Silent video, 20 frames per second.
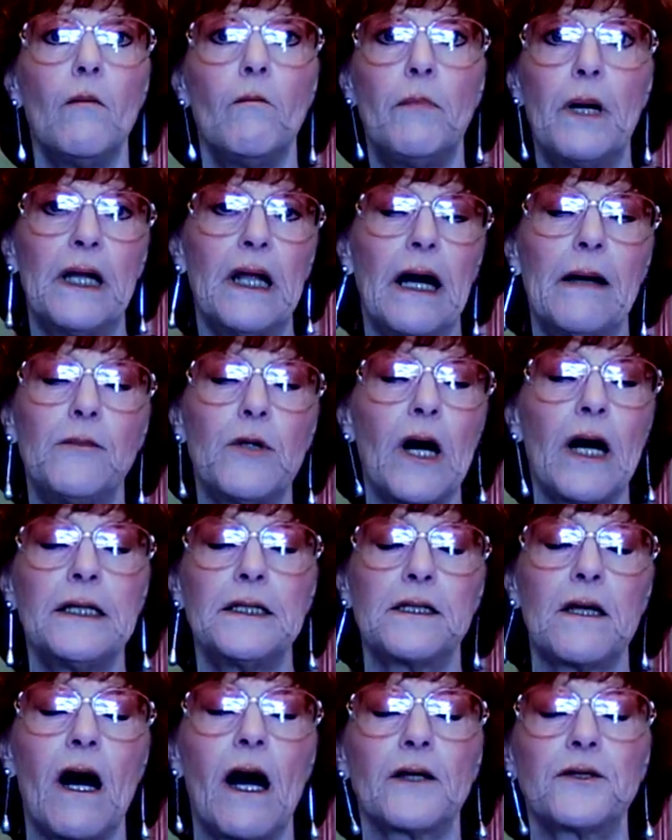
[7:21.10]
But I'm not
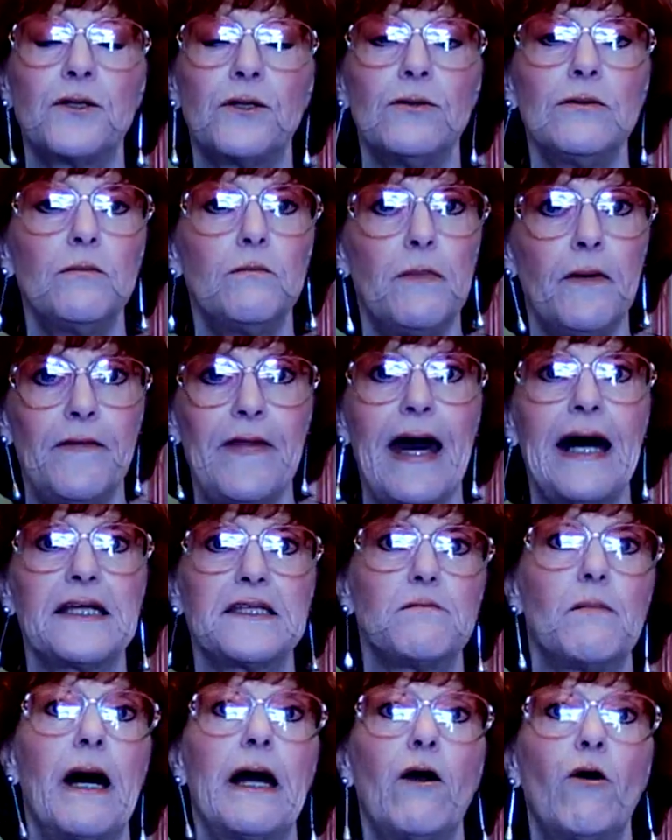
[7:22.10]
a doctor, but
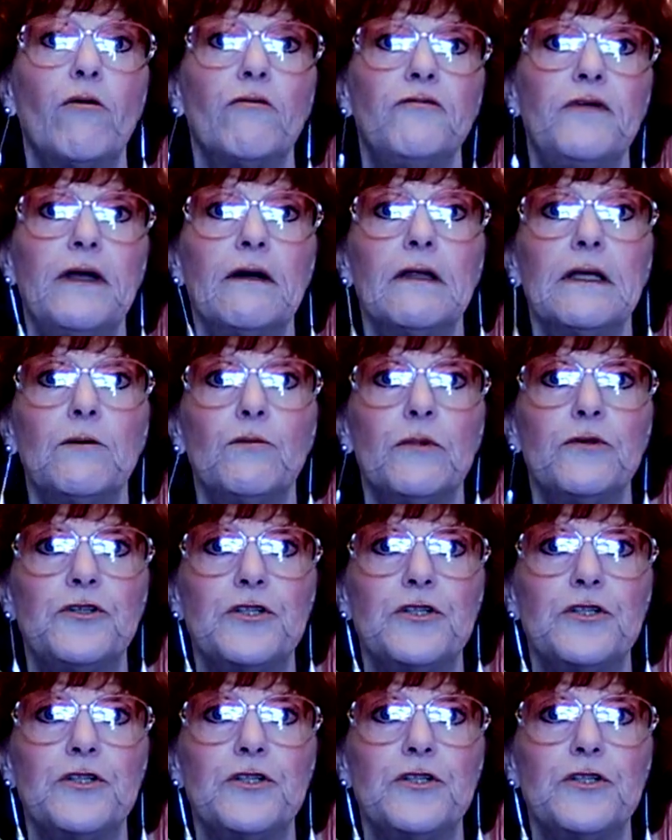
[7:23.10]
that's my own feeling